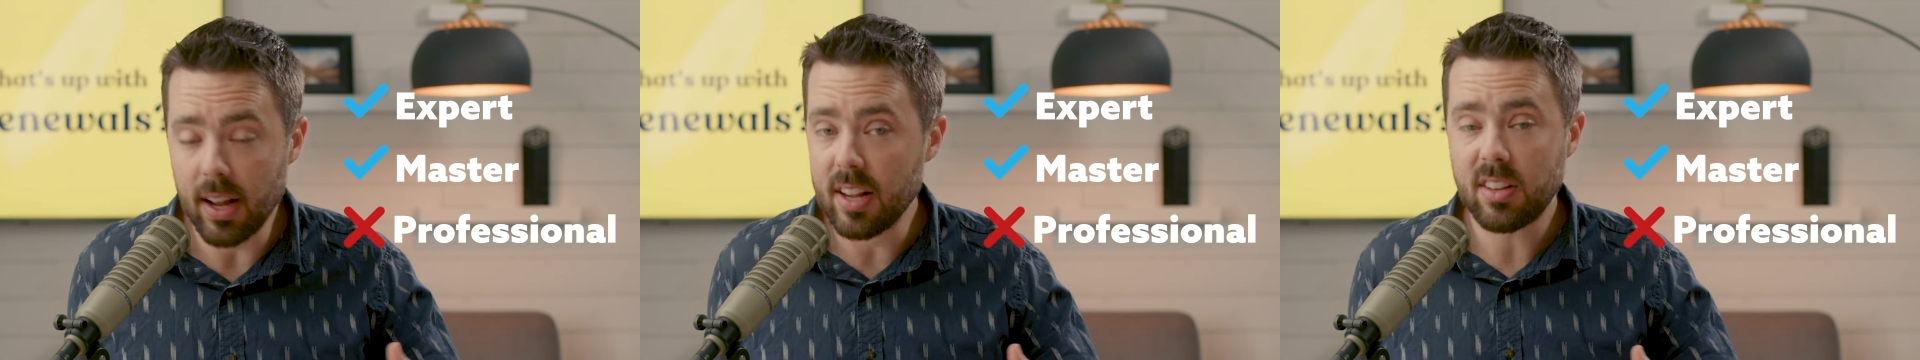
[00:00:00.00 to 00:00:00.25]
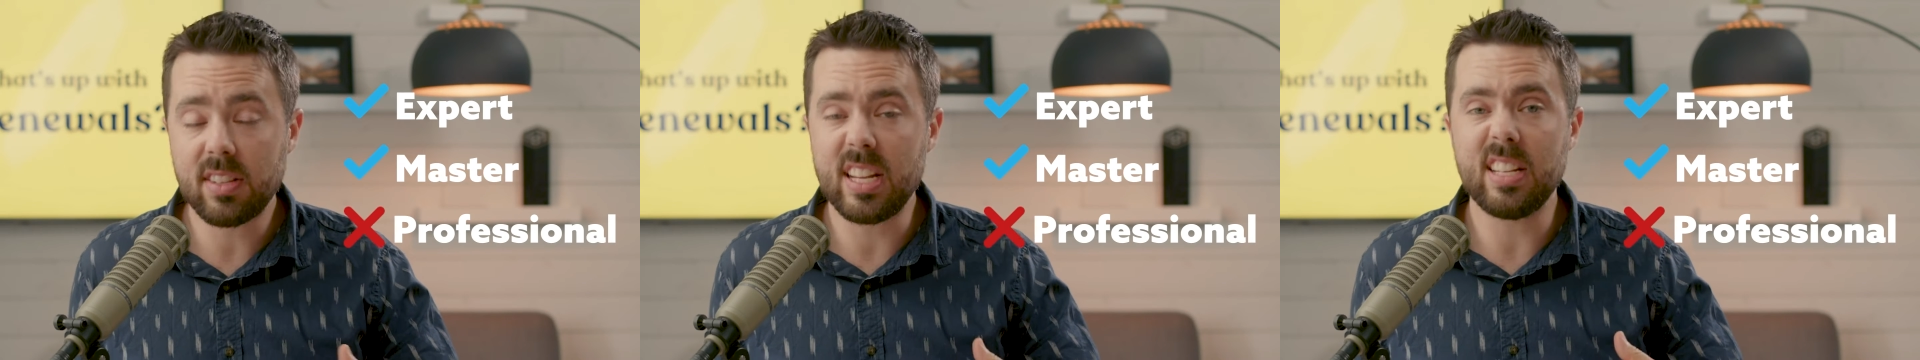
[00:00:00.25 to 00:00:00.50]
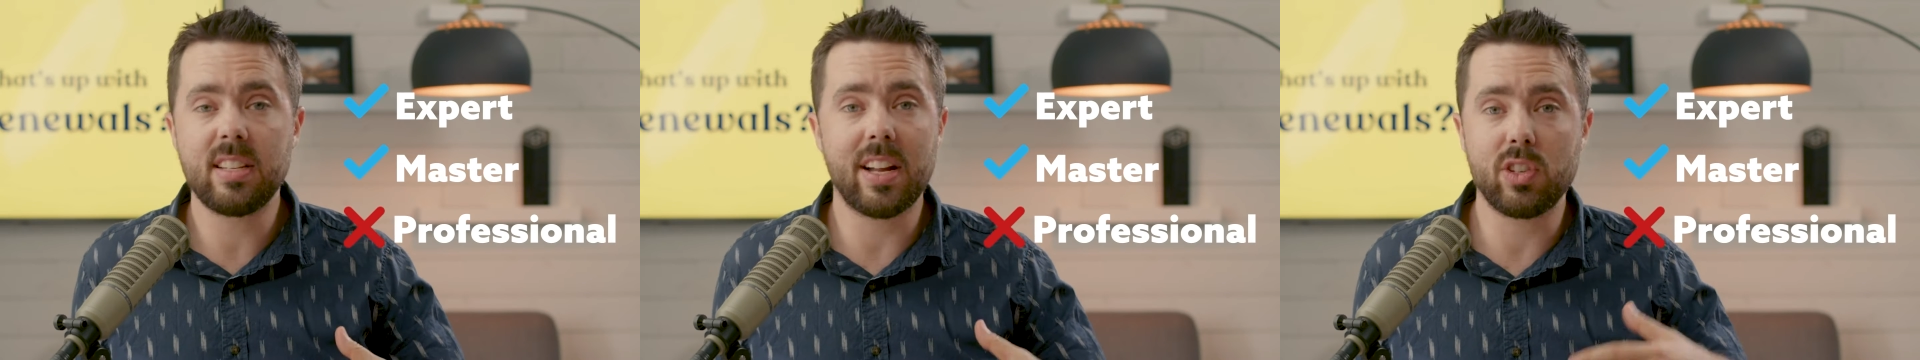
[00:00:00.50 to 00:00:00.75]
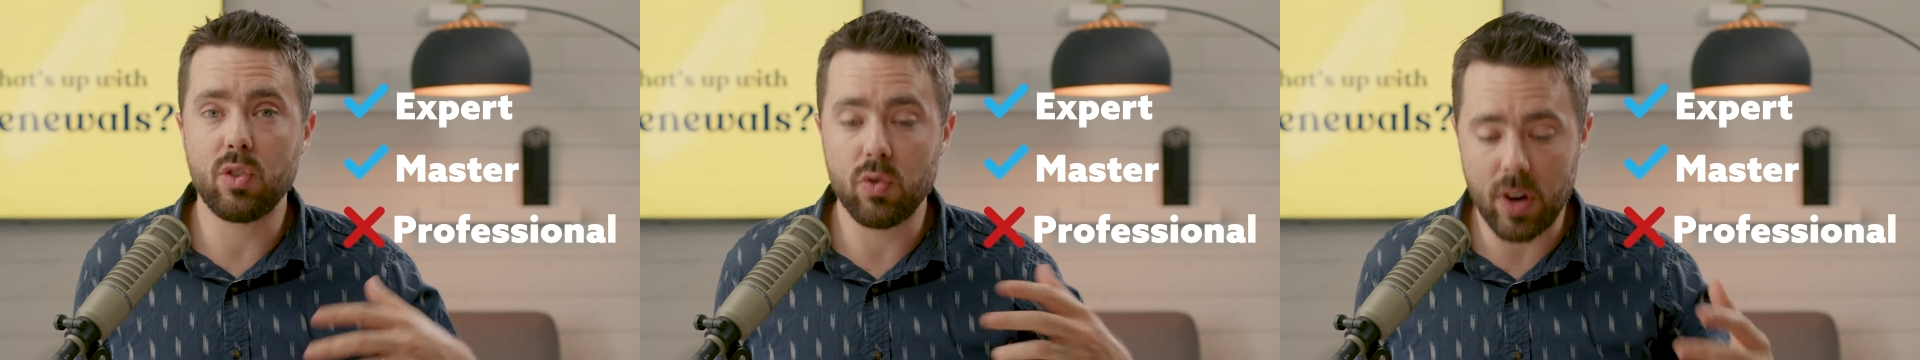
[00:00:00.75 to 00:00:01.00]
seen
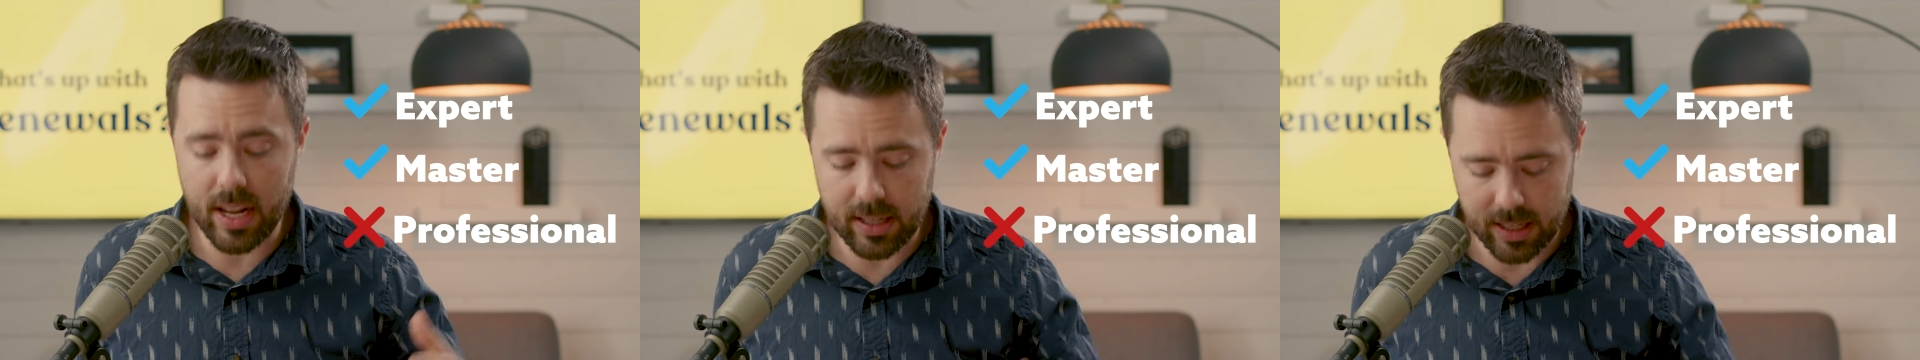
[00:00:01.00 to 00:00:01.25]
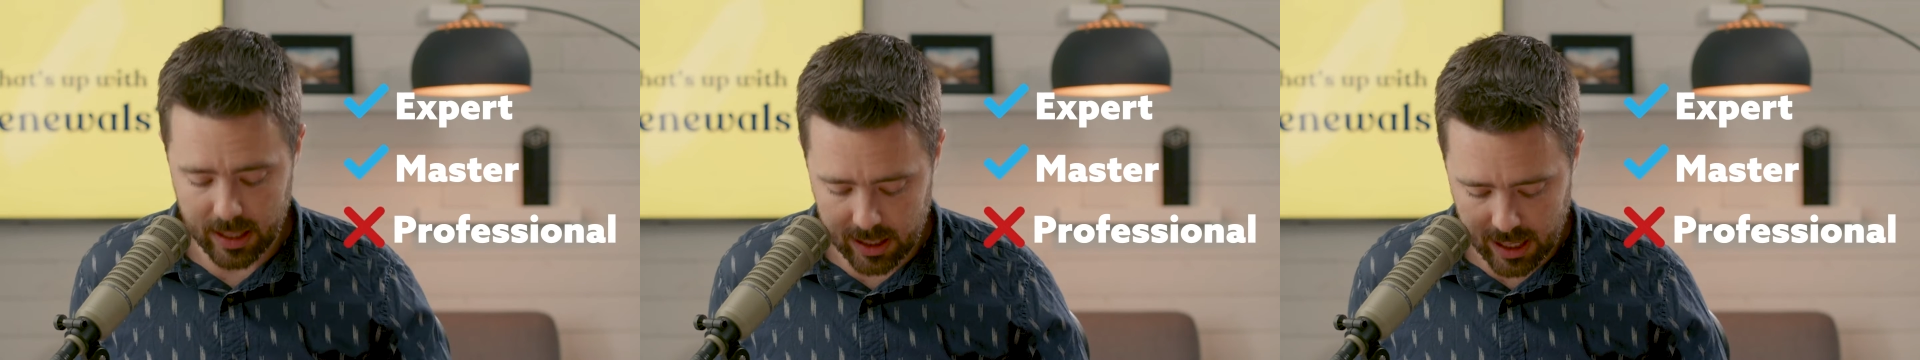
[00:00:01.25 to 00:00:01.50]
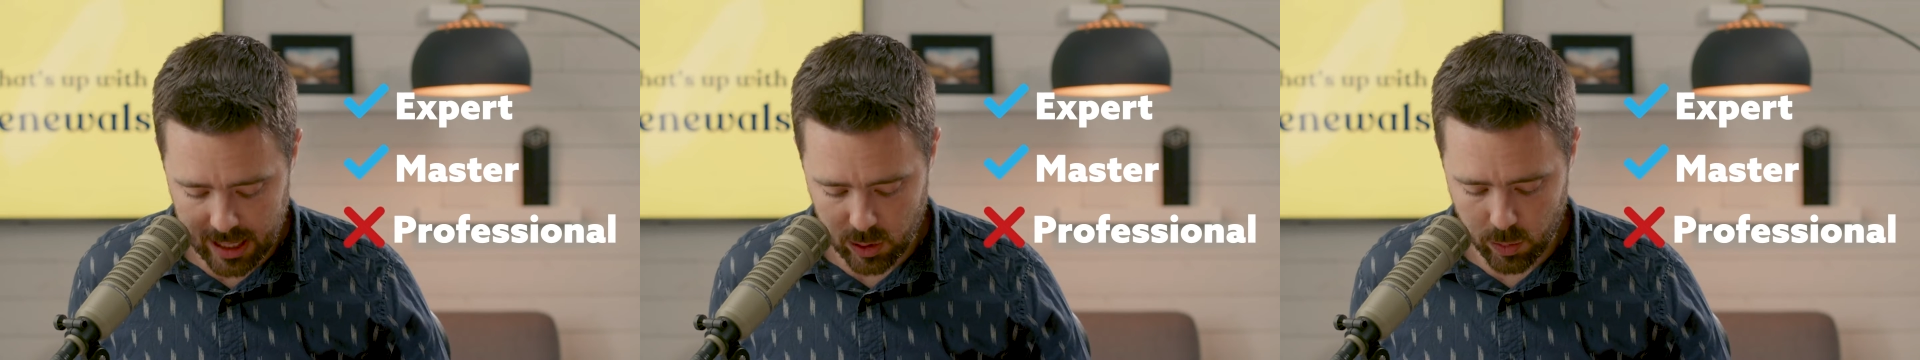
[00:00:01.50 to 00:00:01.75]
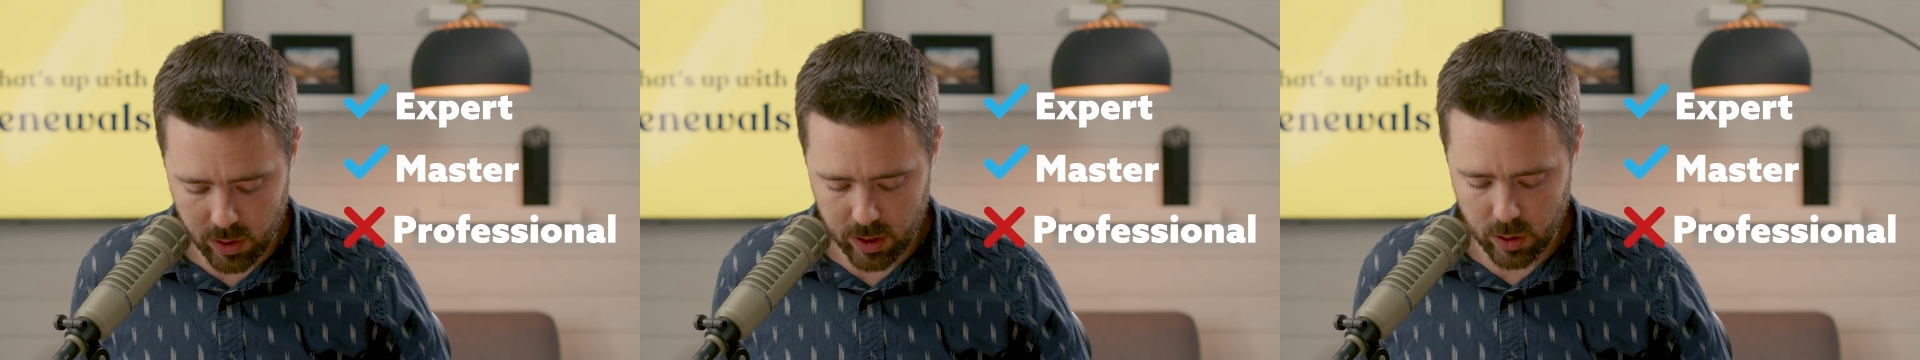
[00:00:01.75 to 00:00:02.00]
such great success
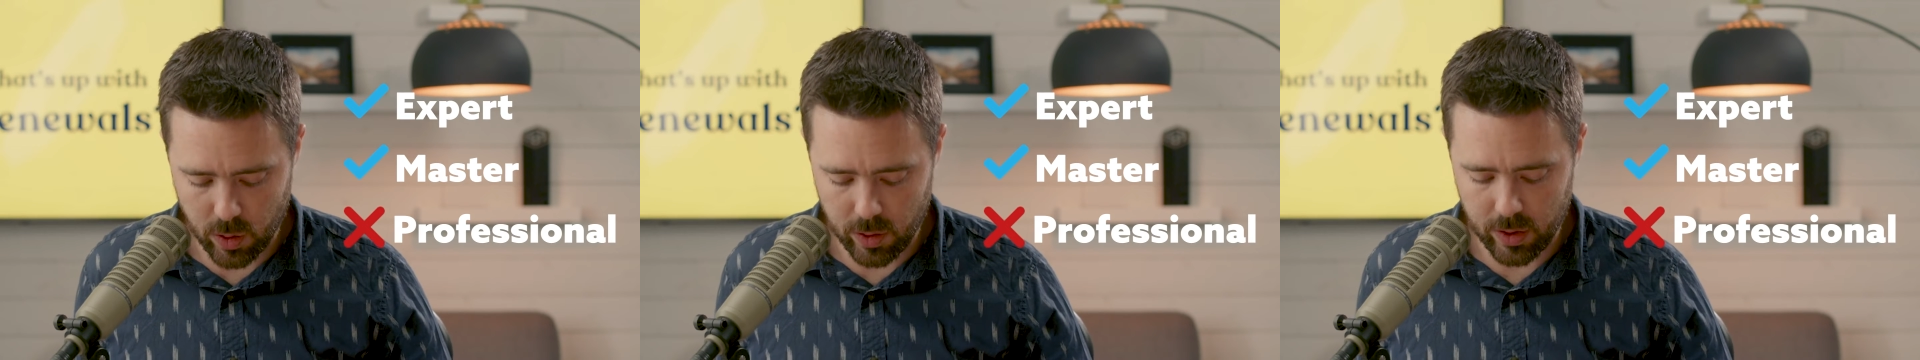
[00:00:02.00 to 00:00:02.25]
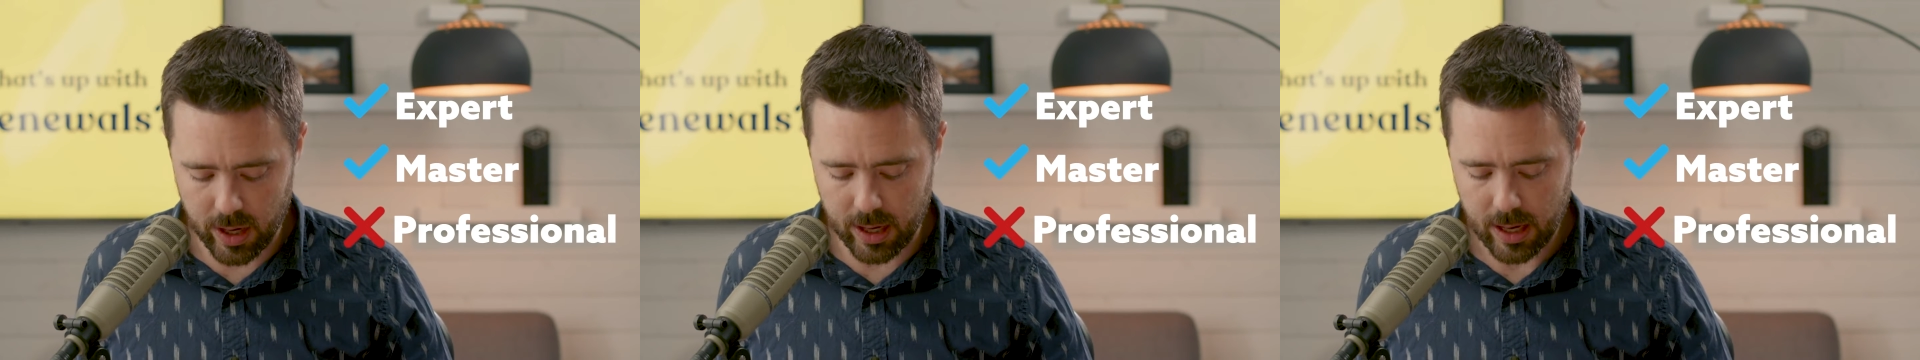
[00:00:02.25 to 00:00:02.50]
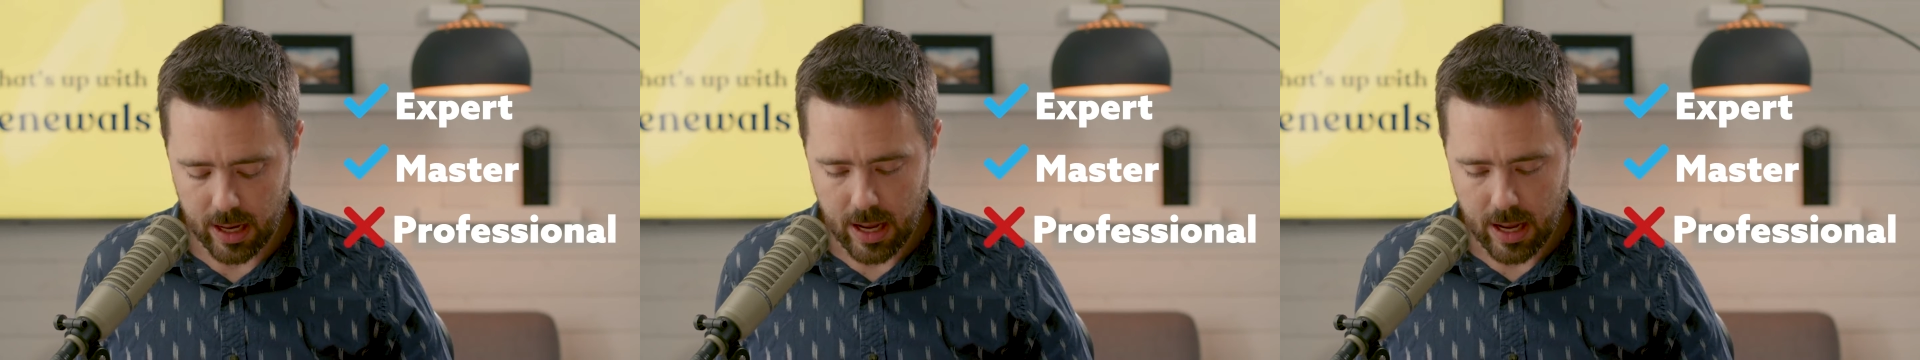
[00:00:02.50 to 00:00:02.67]
with this whole thing